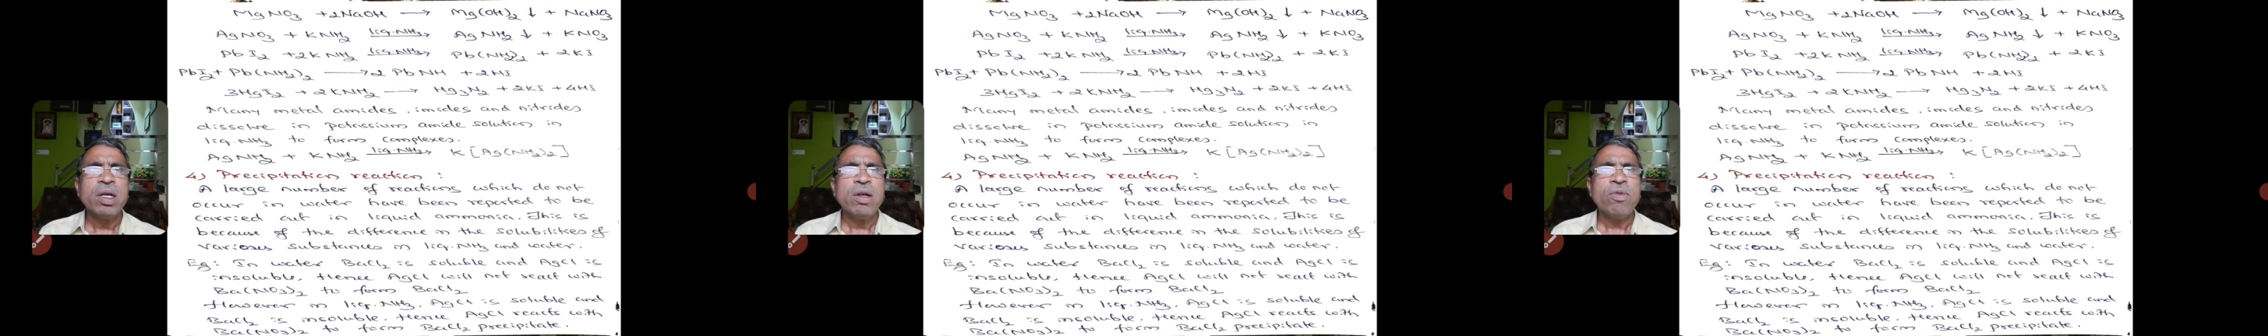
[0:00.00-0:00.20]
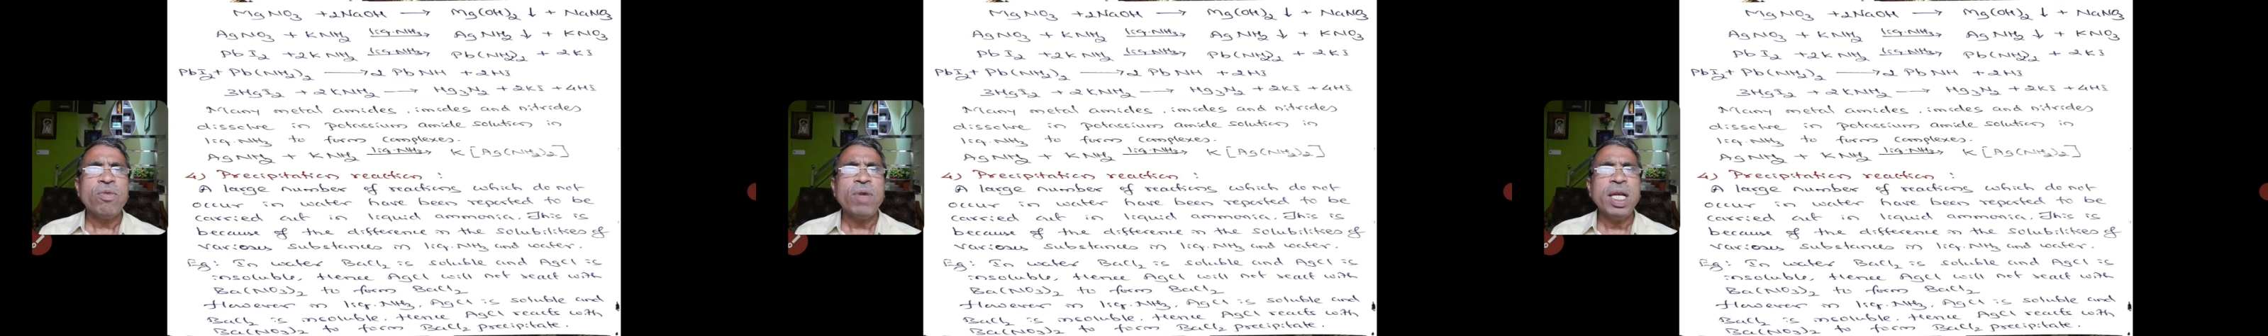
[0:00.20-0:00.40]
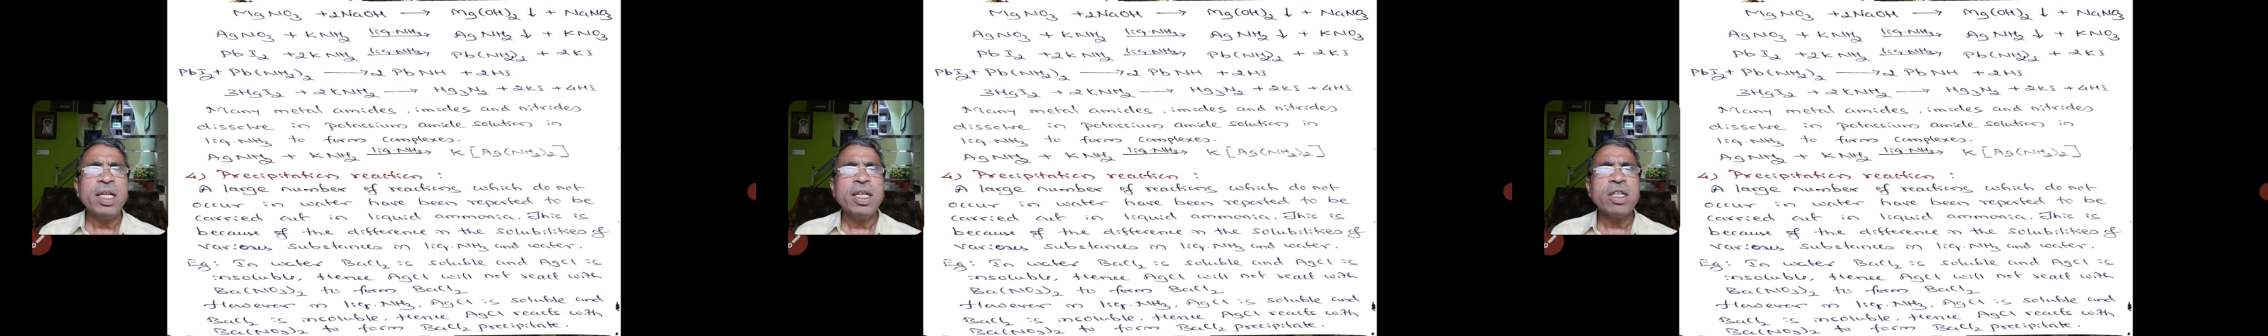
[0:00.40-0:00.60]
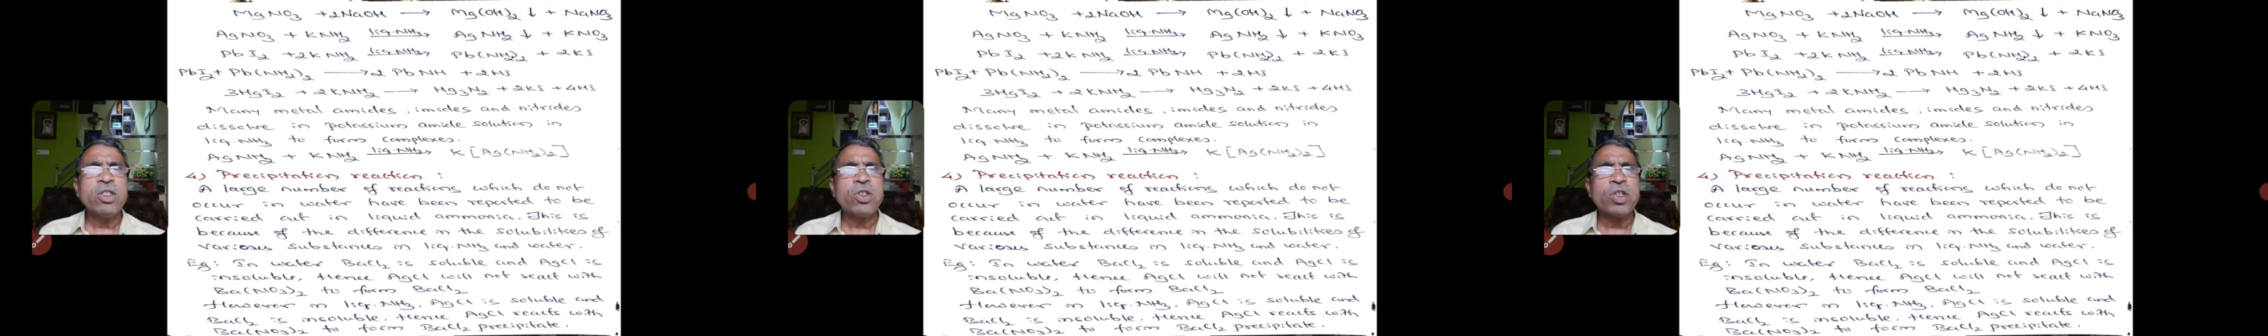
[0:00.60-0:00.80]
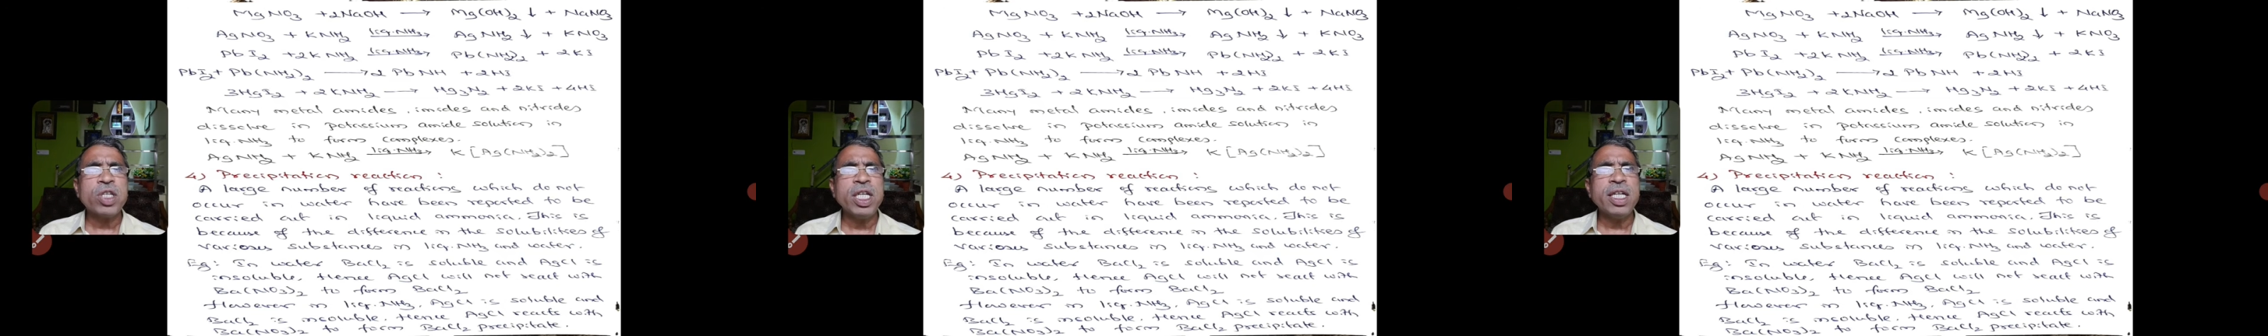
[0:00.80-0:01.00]
When it
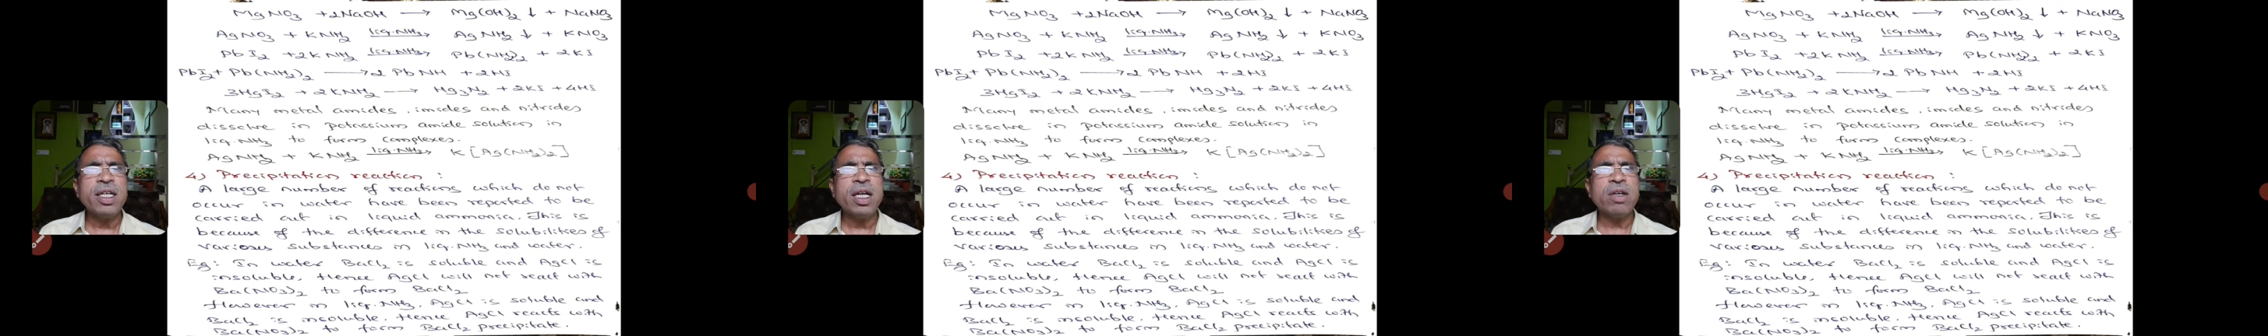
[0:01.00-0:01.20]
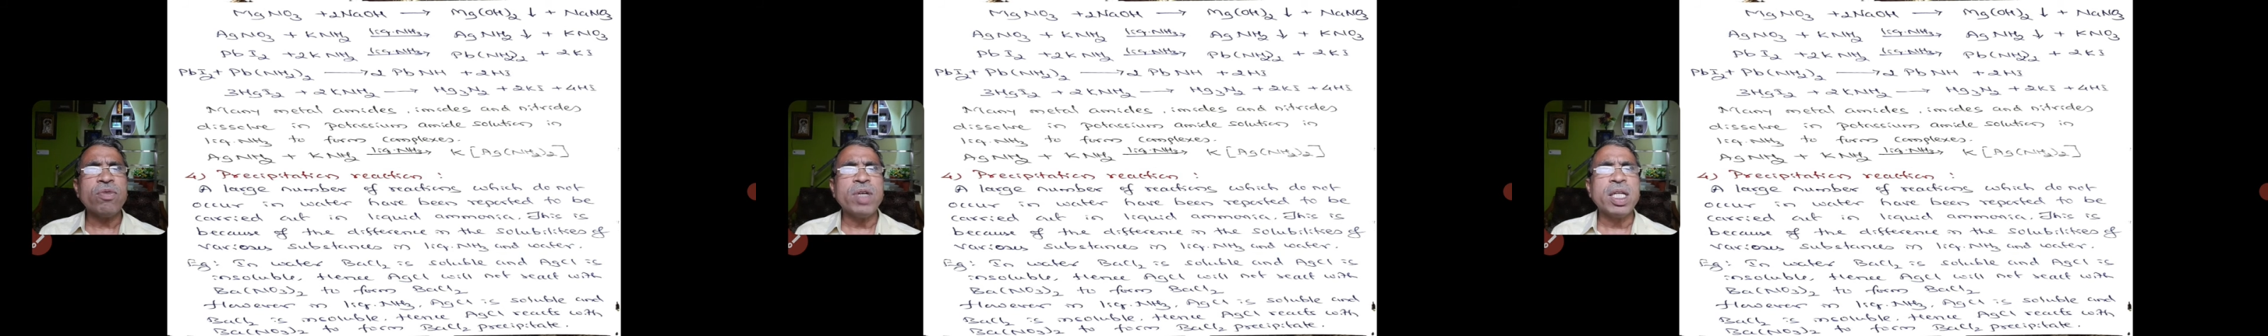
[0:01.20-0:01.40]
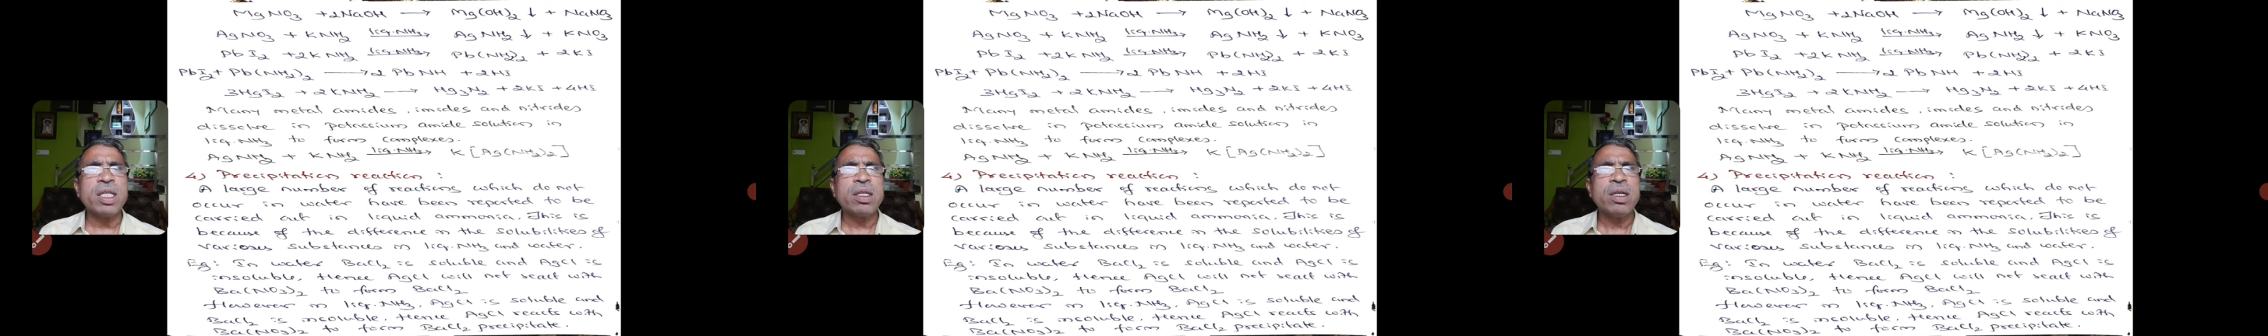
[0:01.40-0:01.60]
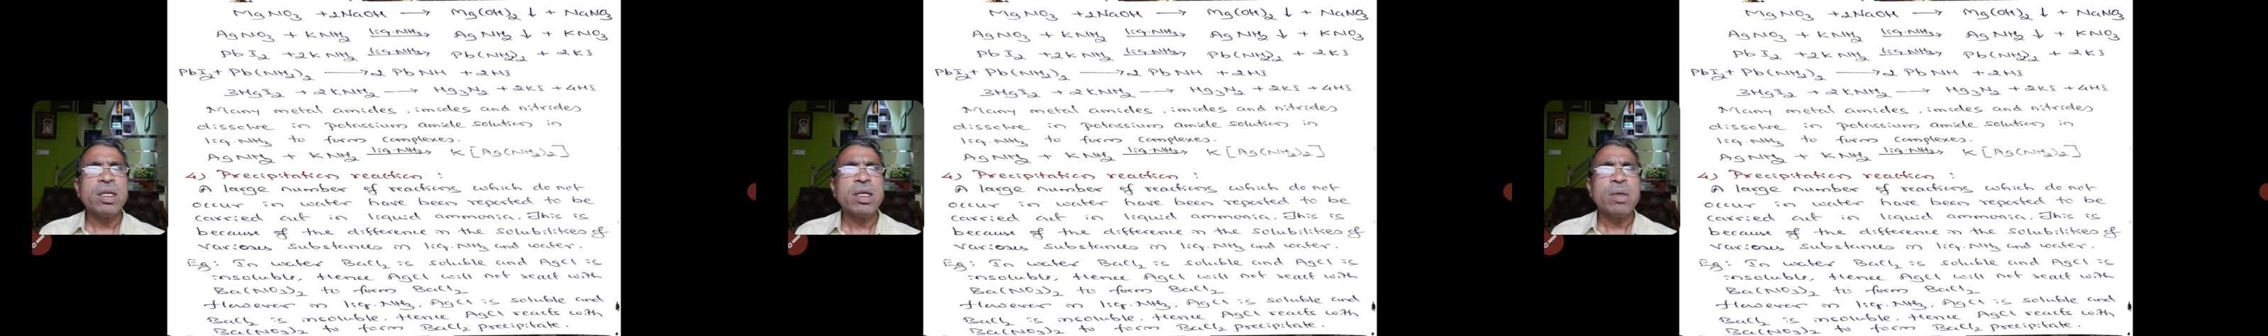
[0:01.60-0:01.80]
is treated with